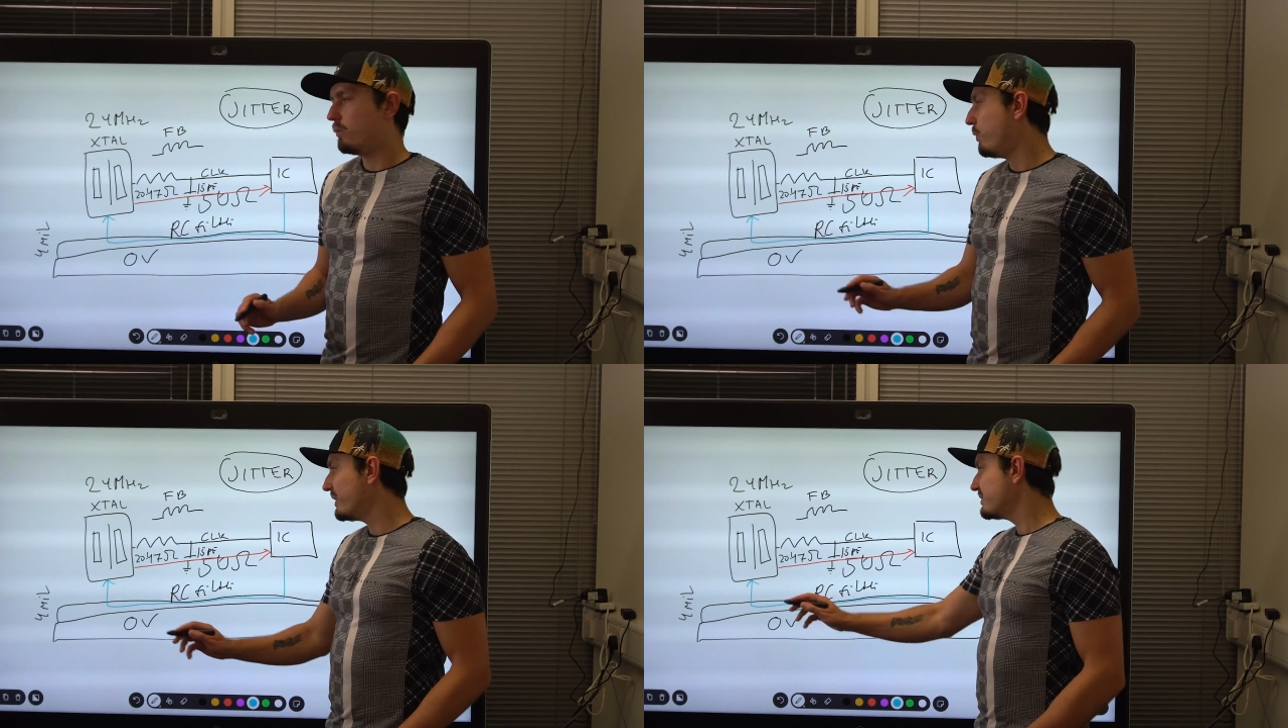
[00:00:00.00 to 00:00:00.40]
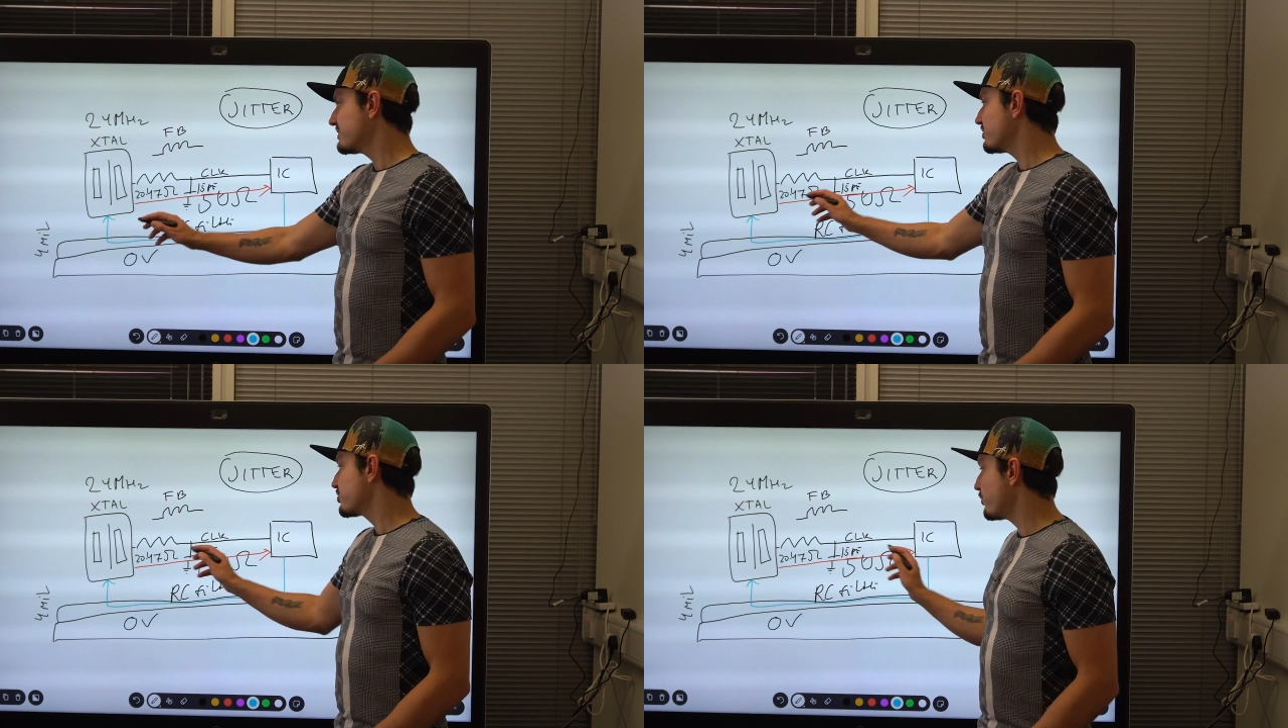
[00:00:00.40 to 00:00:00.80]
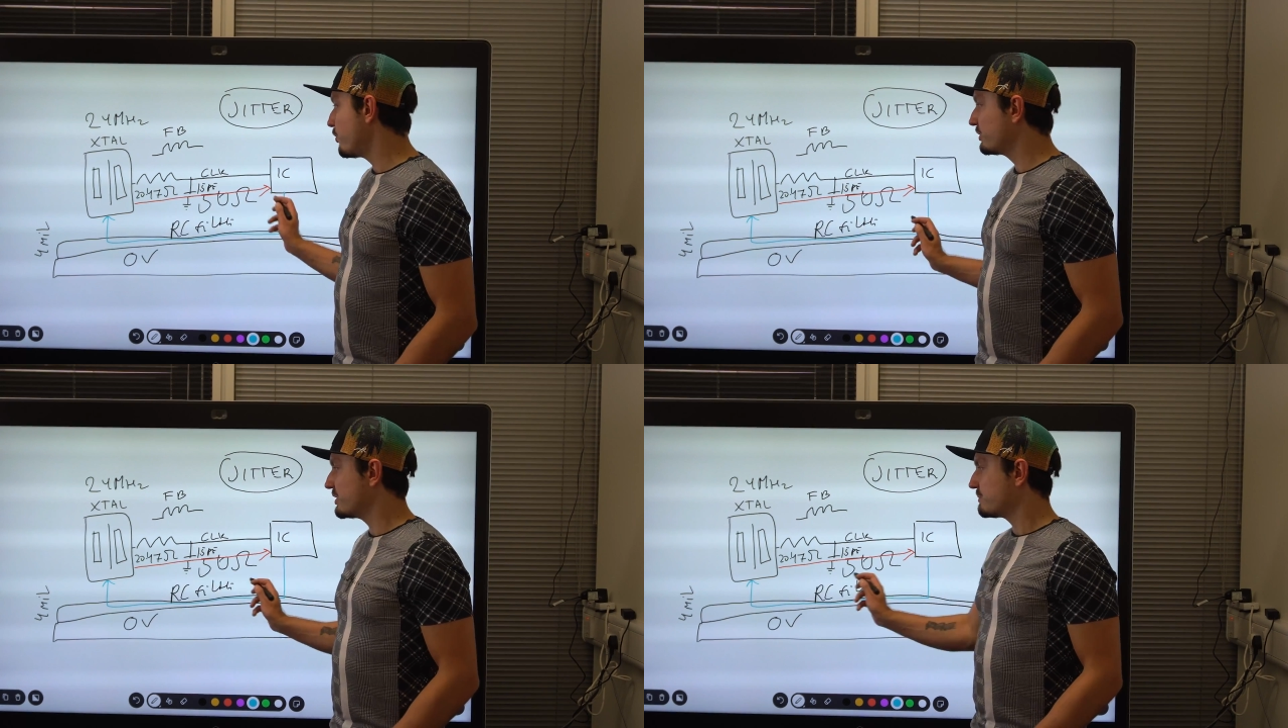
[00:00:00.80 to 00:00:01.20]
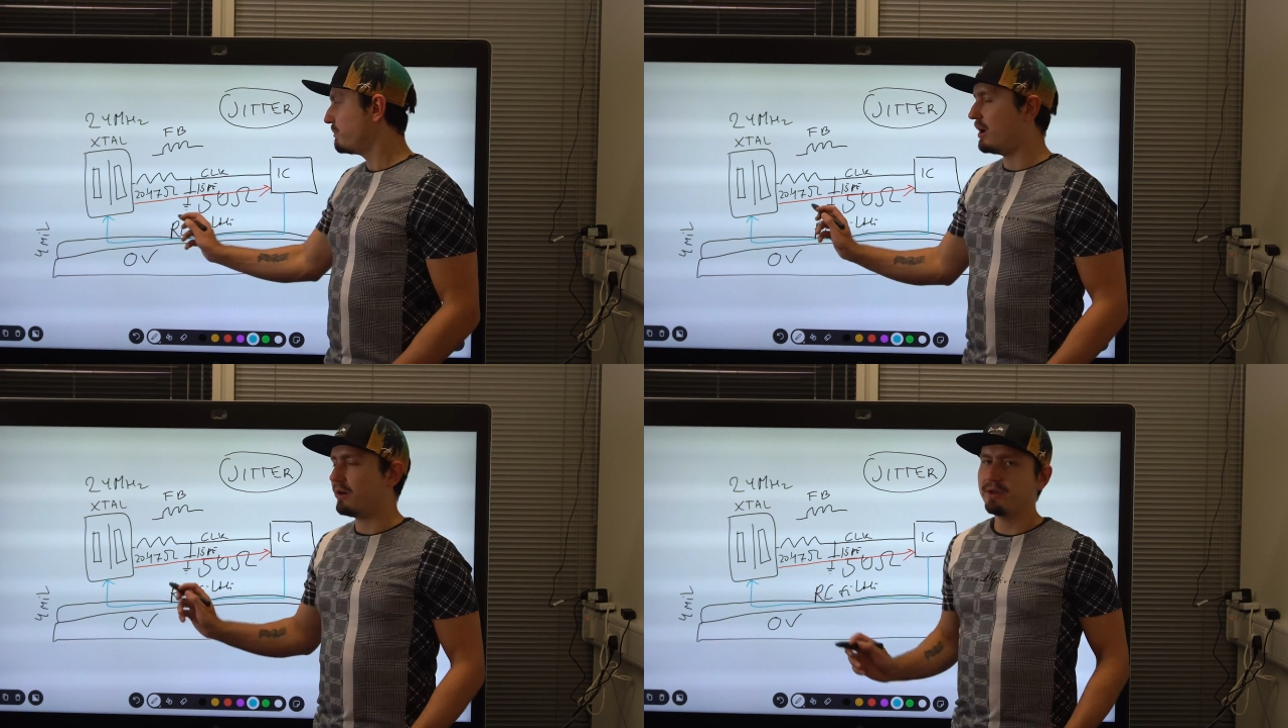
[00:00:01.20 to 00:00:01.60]
What is the
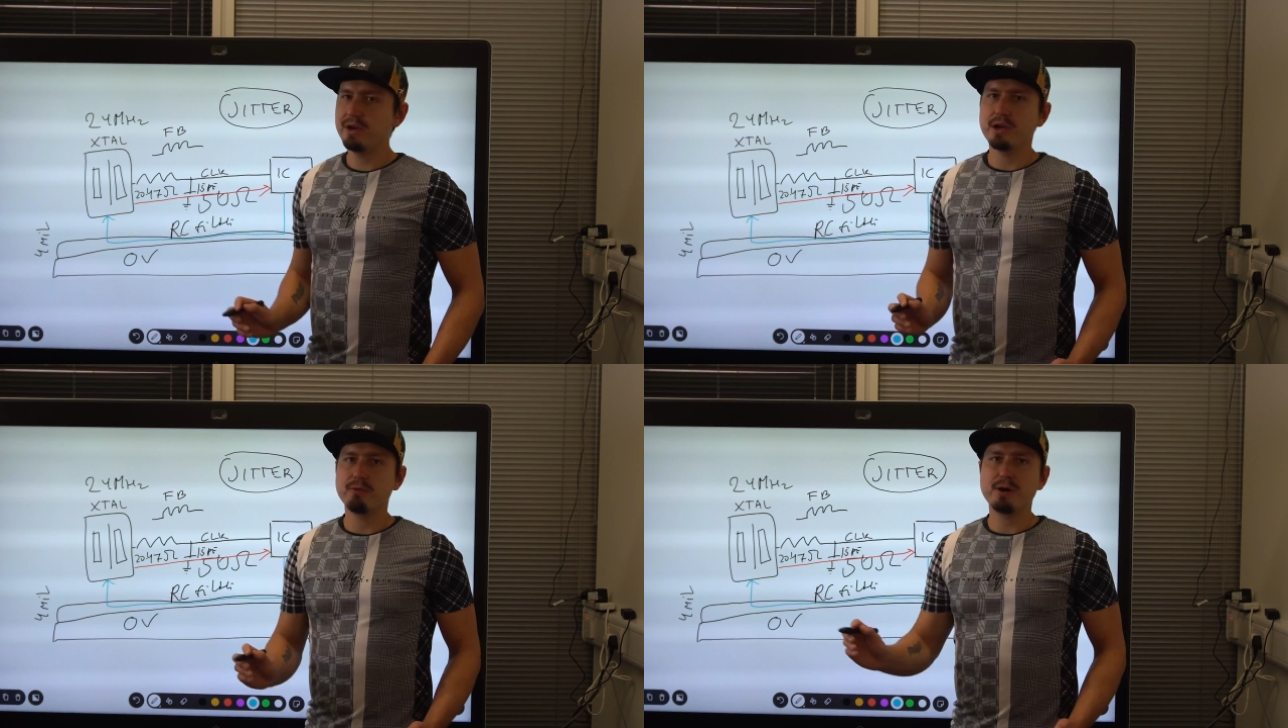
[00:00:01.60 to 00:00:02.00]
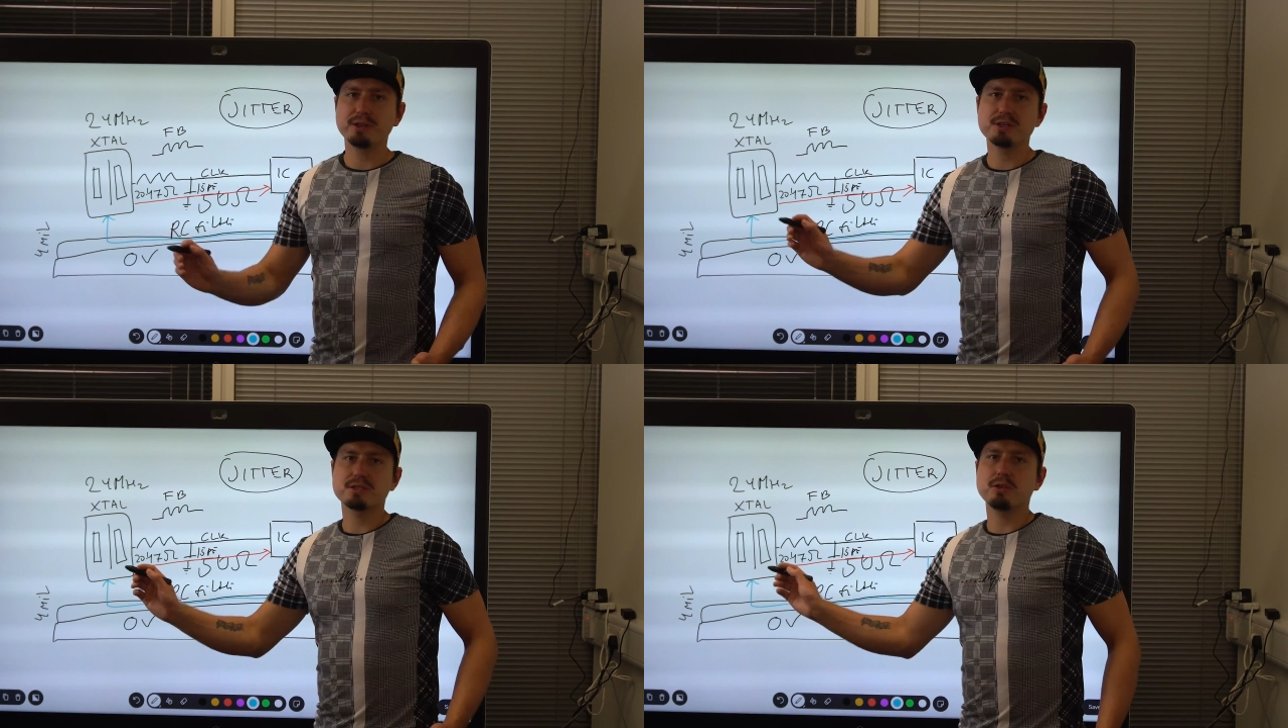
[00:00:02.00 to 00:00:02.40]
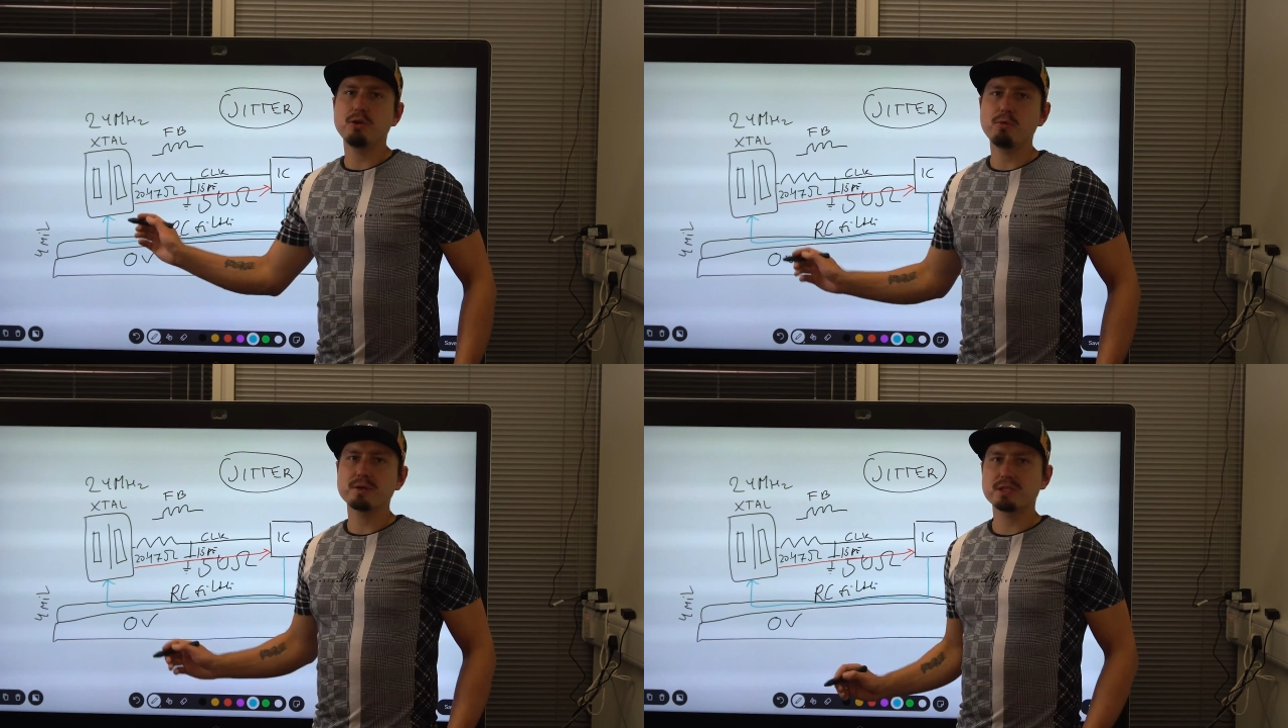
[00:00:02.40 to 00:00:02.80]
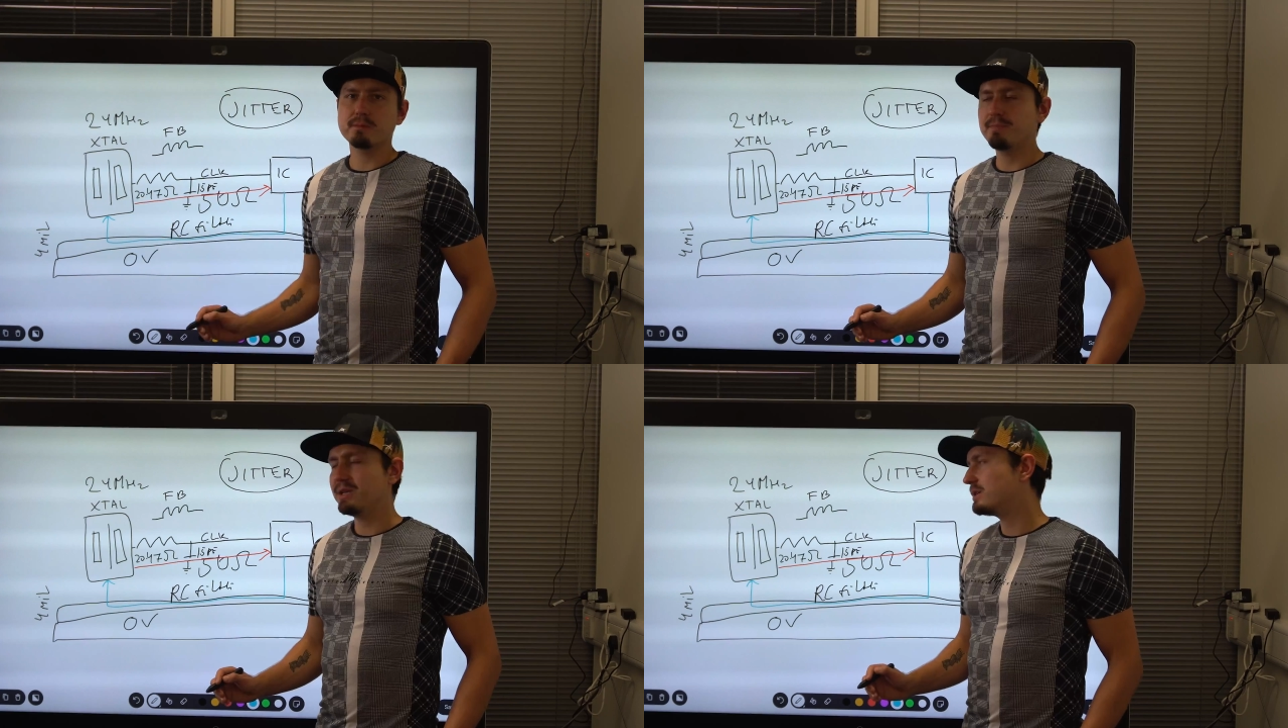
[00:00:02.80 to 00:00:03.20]
shortest path and what is the lowest
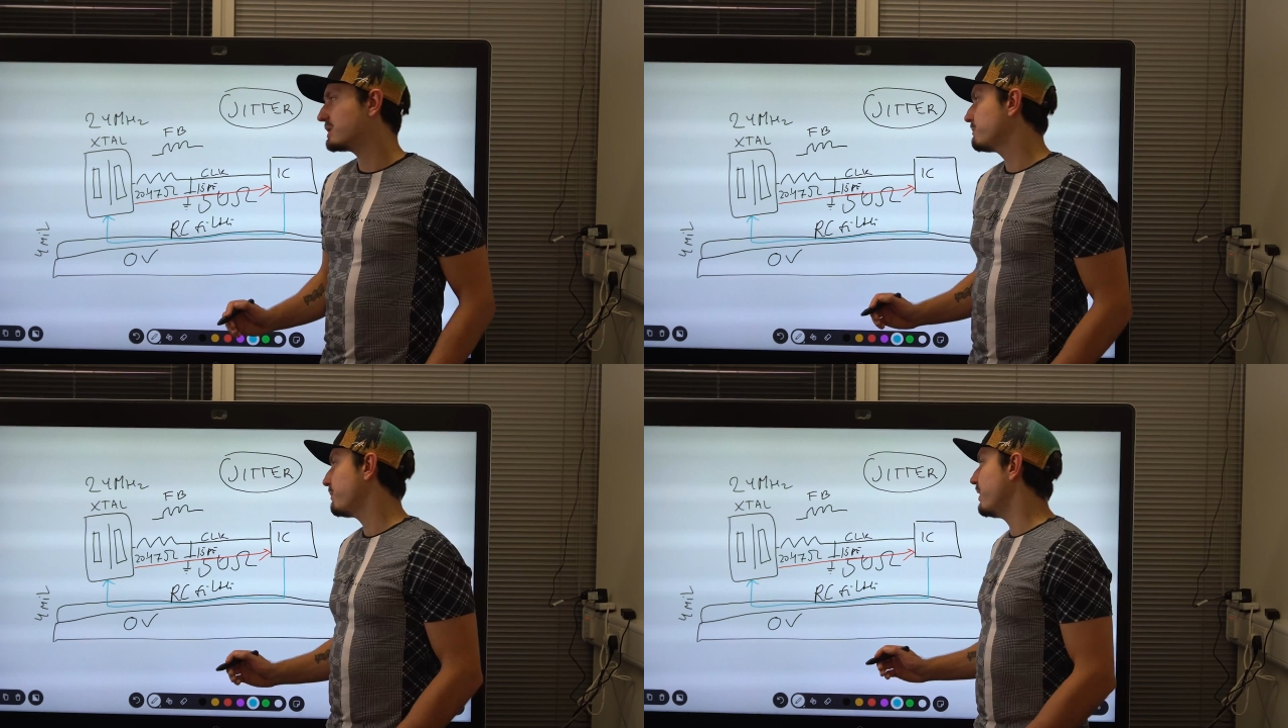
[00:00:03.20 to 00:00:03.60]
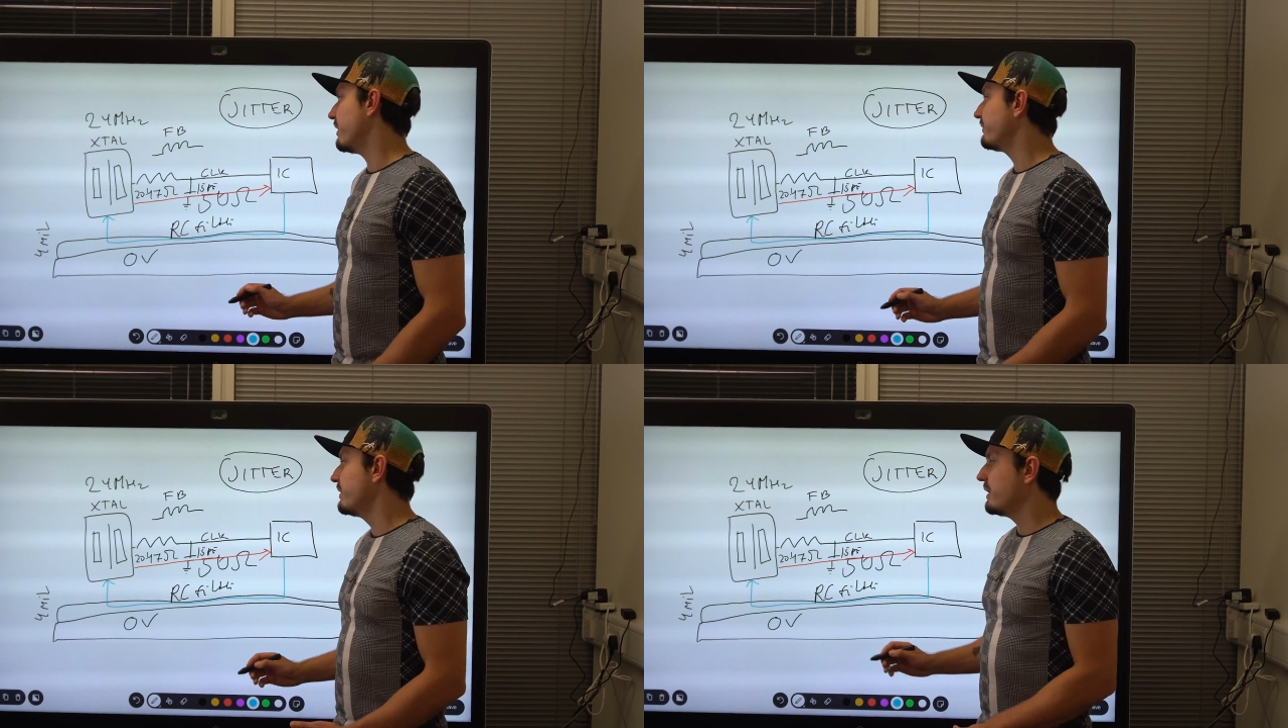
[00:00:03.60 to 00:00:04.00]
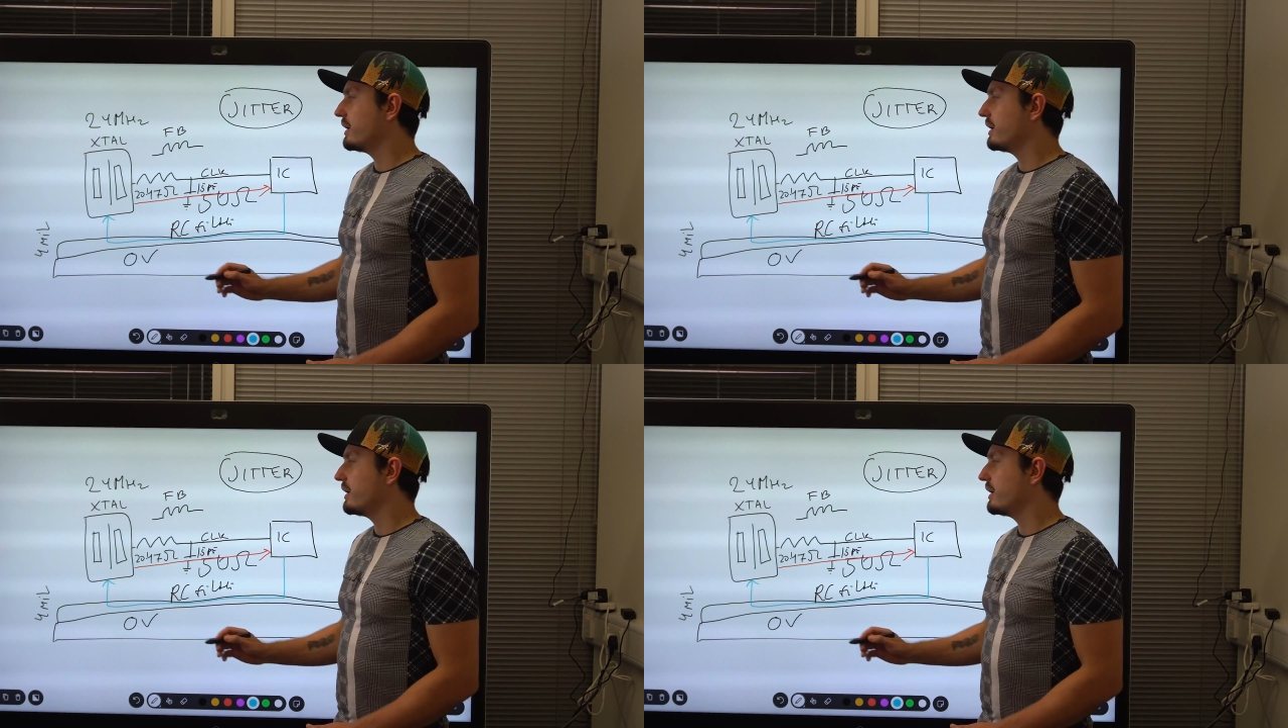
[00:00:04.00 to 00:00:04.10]
impedance path,